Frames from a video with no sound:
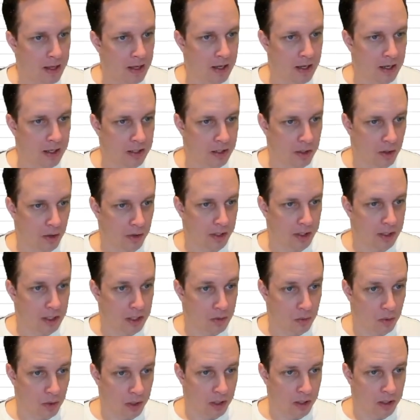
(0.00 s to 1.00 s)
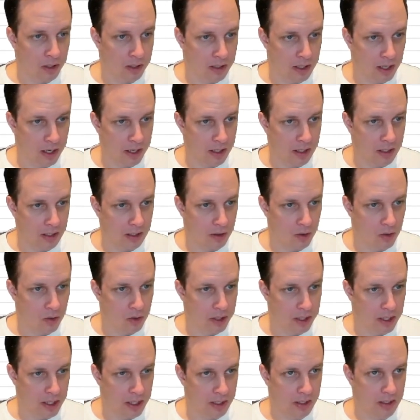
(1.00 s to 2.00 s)
So this is what it looks like in the Google
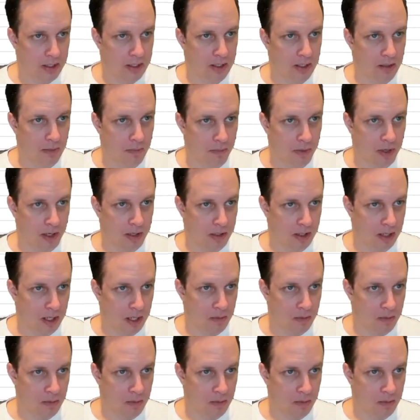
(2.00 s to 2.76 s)
Sheets, but in